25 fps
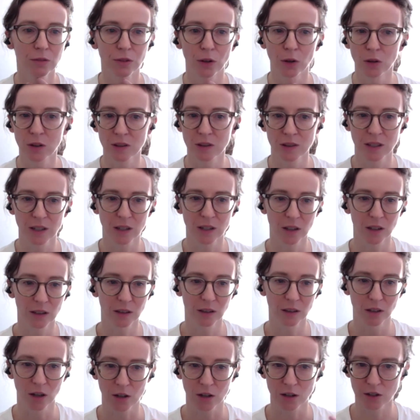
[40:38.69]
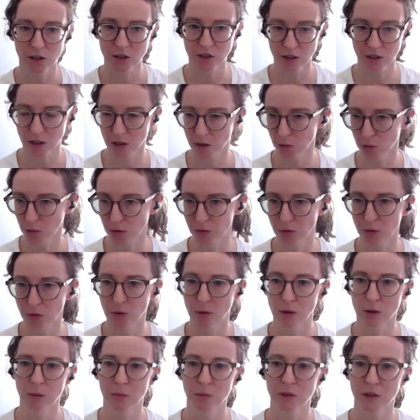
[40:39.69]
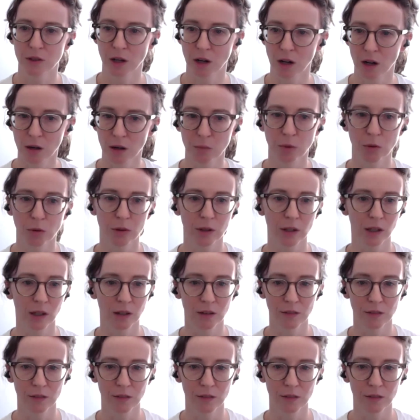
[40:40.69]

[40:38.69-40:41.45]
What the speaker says: focusing on large scale reforms to onboarding,